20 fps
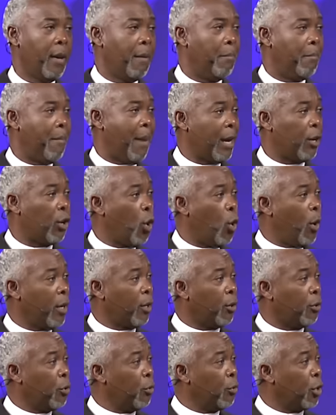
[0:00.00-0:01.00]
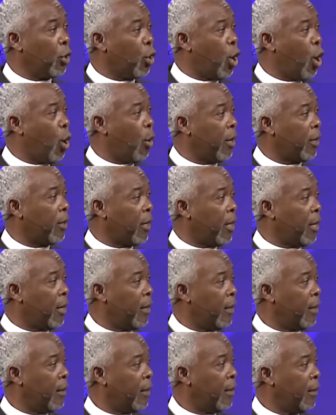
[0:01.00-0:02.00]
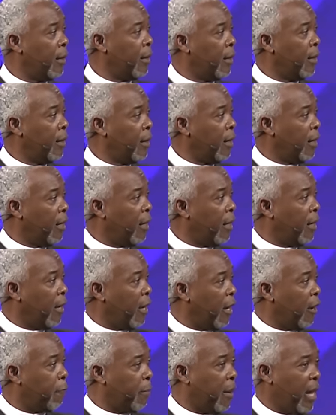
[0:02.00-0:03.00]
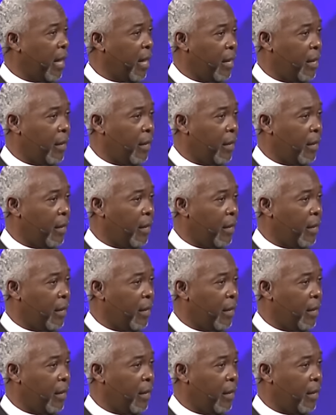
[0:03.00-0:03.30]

by going through the corridor of pain.